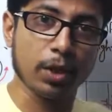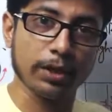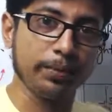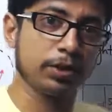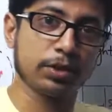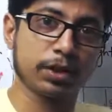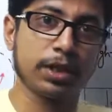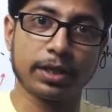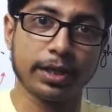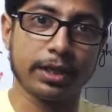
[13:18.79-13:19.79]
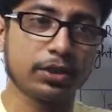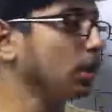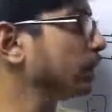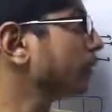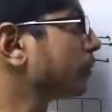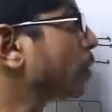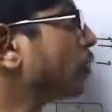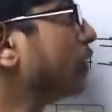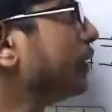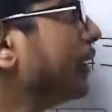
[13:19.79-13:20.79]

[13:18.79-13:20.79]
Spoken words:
because it contains only one proton there.